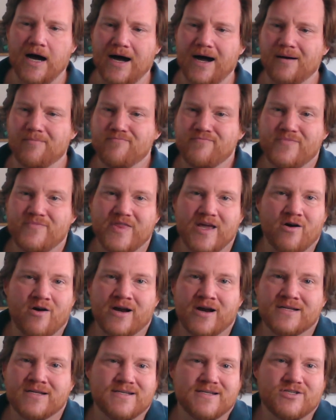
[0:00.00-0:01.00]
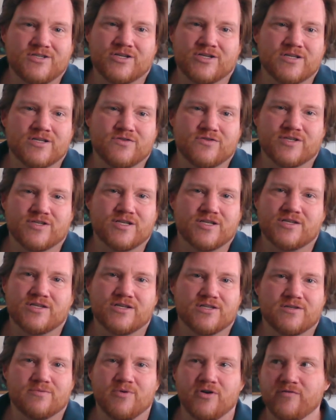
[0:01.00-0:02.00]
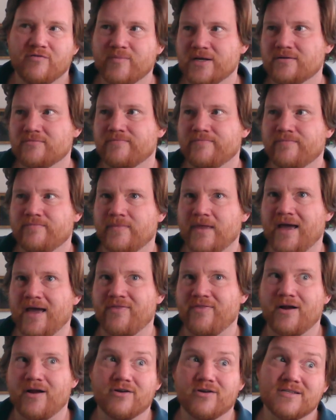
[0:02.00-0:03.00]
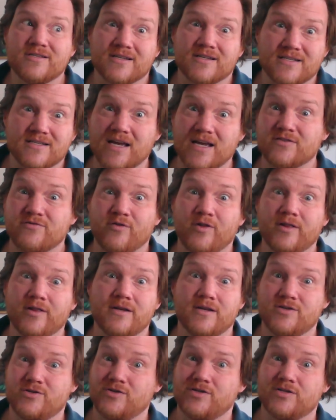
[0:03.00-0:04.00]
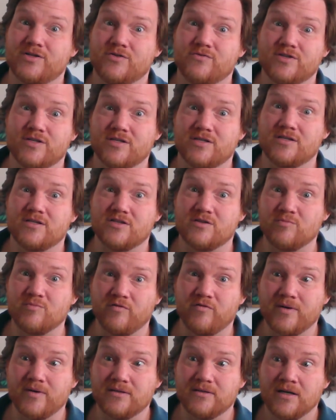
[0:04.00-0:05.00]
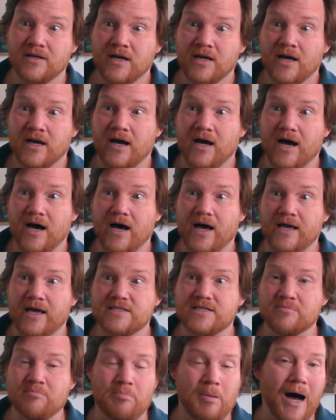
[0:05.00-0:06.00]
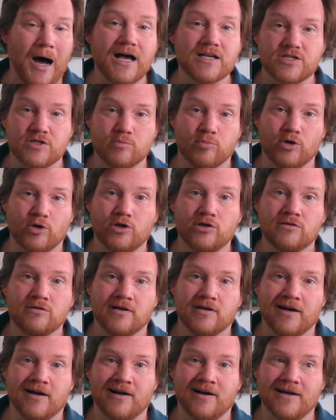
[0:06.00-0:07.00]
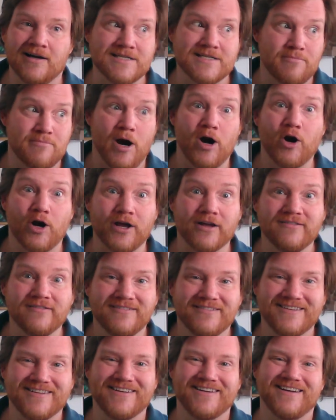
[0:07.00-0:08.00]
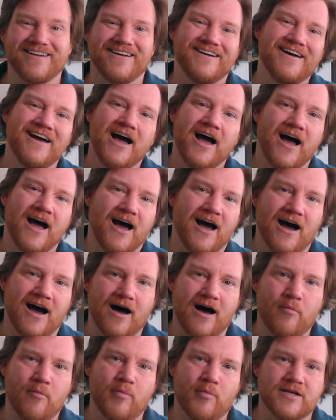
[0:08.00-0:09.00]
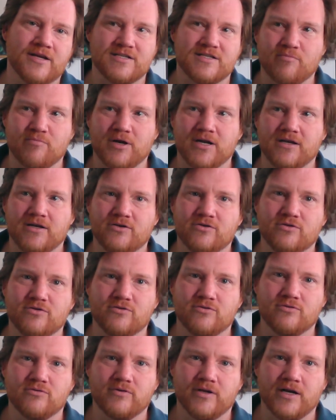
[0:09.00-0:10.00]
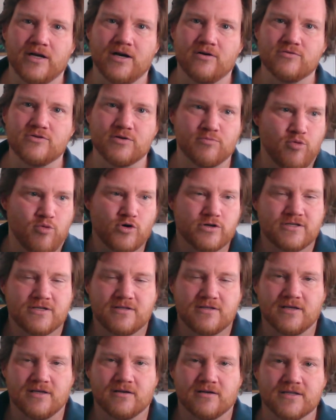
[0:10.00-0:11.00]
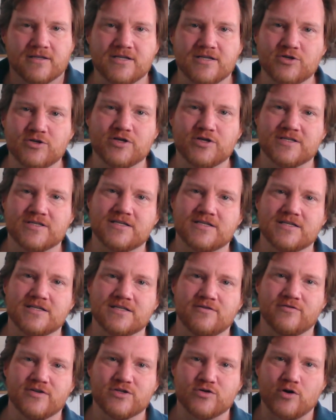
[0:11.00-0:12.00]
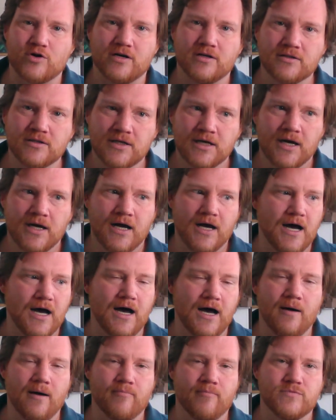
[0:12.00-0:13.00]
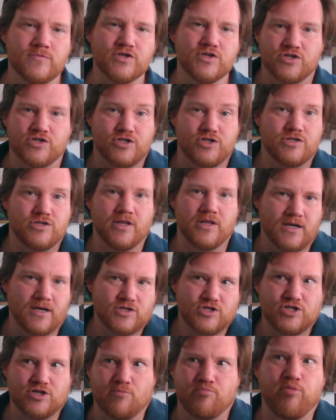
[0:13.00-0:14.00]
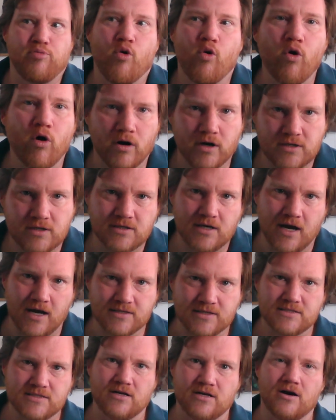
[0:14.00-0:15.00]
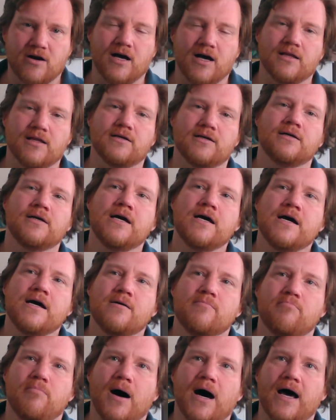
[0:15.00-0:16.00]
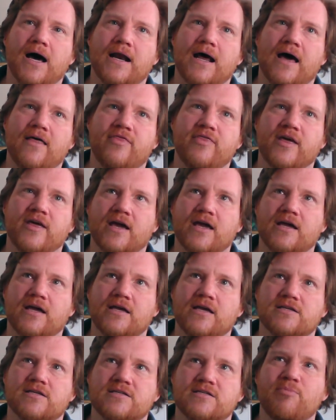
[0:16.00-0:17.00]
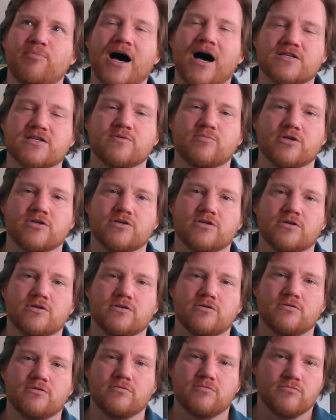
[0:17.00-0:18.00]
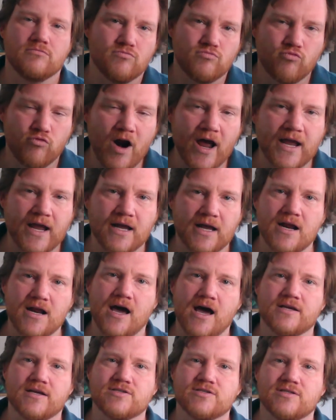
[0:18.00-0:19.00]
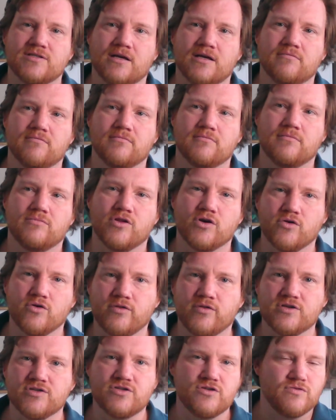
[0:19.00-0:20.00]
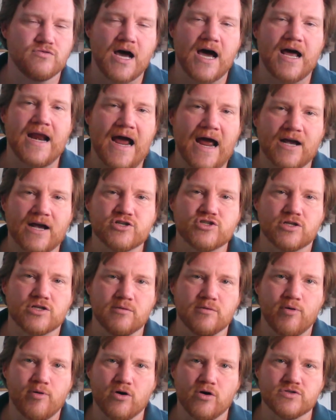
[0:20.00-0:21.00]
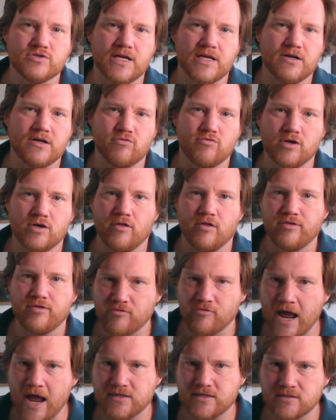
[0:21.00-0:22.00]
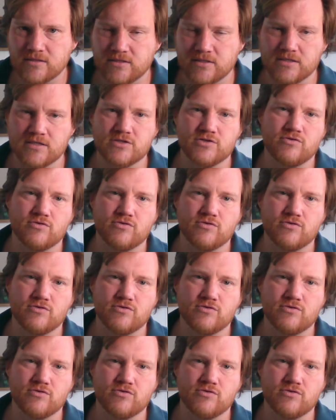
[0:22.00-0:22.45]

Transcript: They're an indigenous resistance movement, and they're a successful indigenous resistance movement. It's impossible, as an American, as somebody who, you know, supports the continued existence of Israel, to support Ansar Allah. But I think it's possible to recognize that the Houthis do not actually pose any real threat to